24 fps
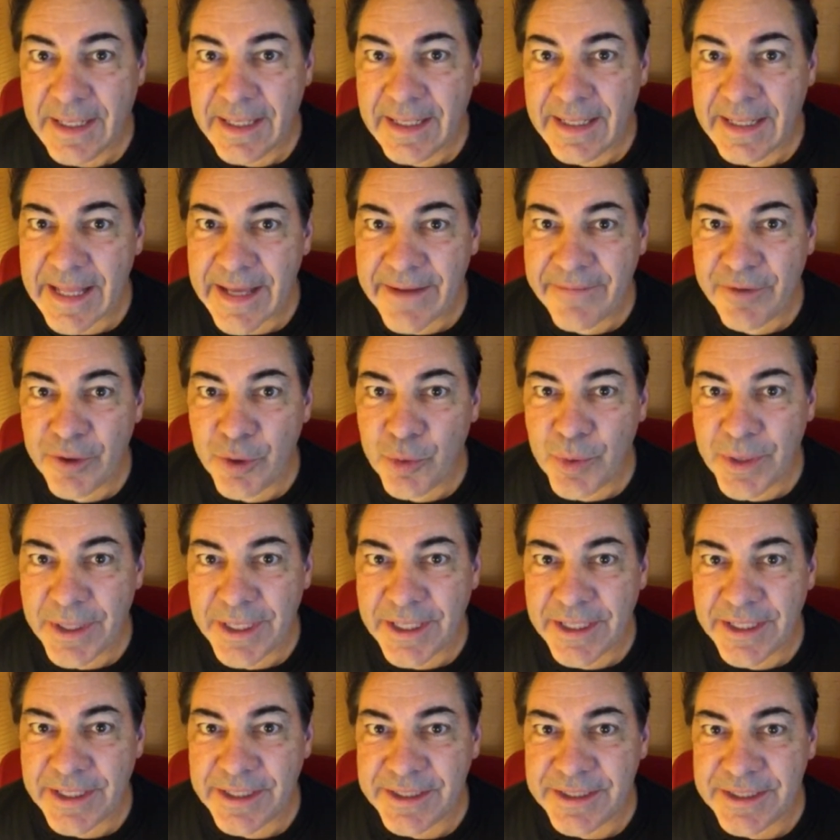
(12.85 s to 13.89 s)
clever
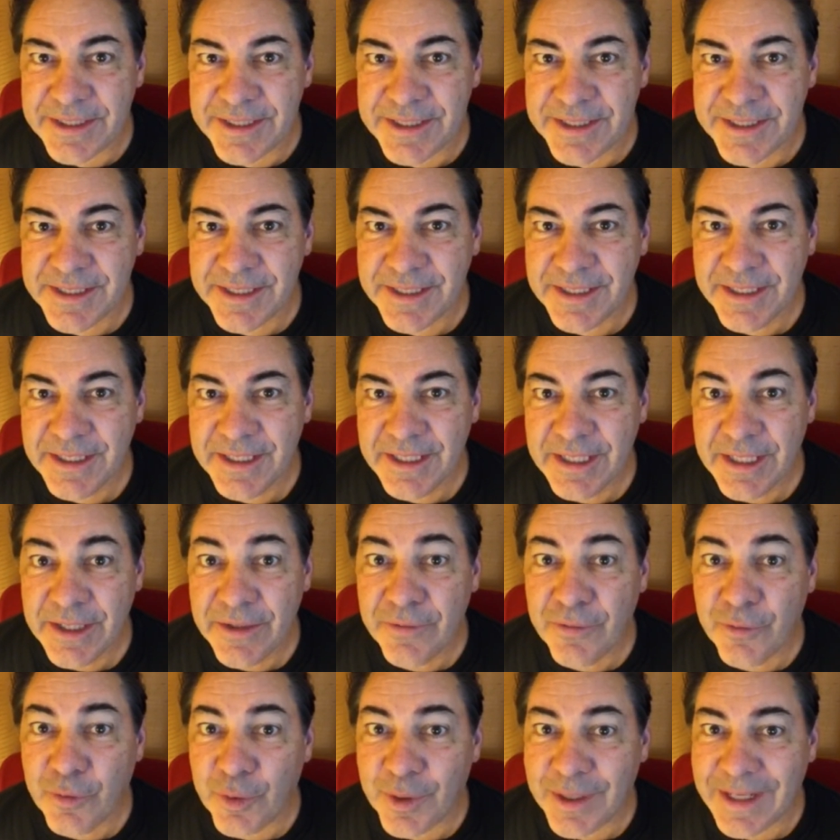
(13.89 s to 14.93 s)
words
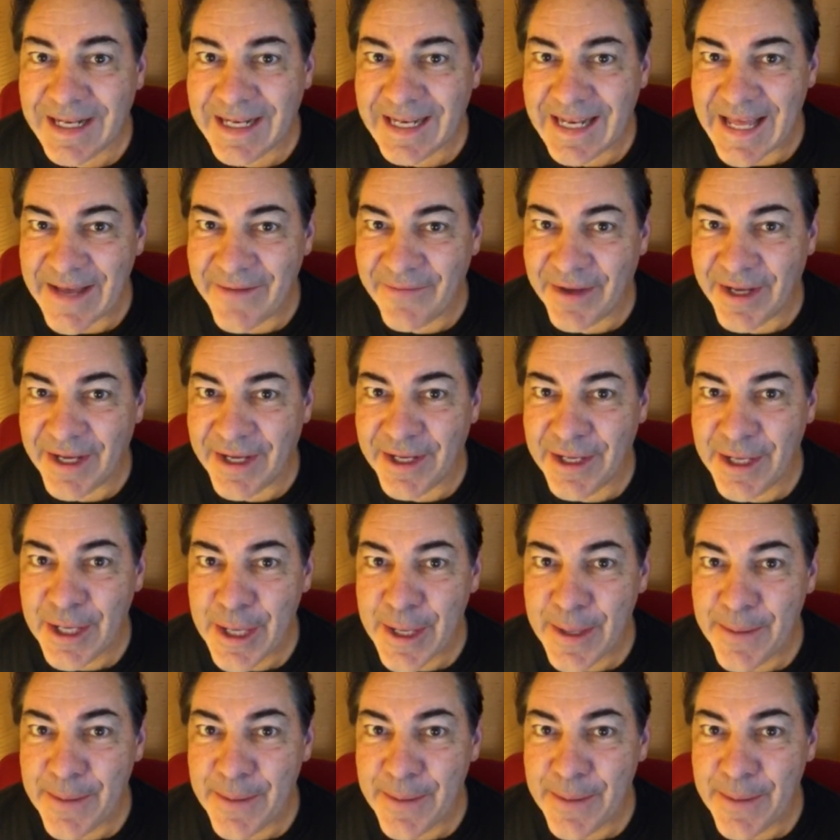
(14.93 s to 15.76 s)
for clever